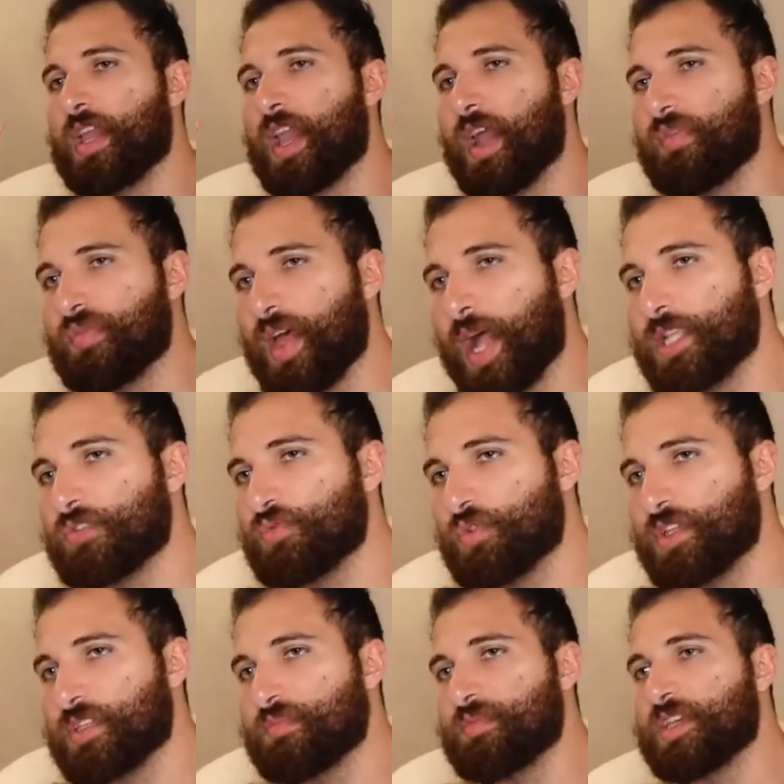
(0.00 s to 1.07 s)
And that's
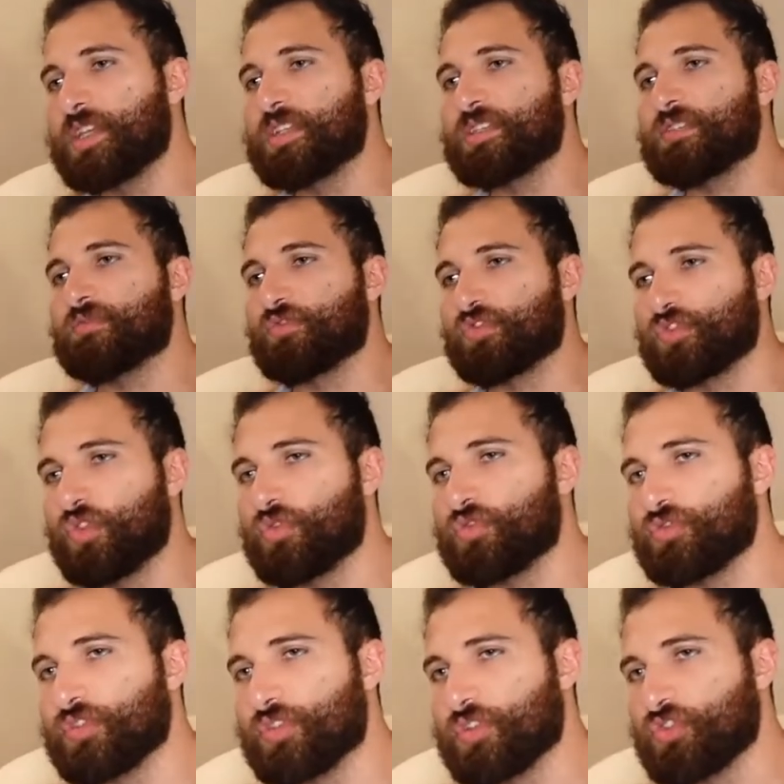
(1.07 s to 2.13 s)
what it means for
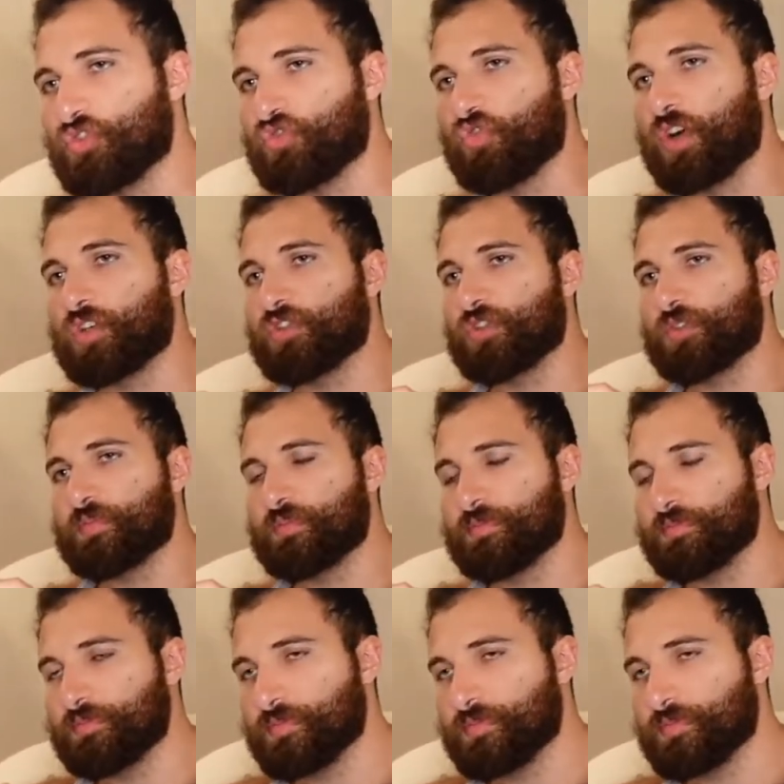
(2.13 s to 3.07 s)
socialist construction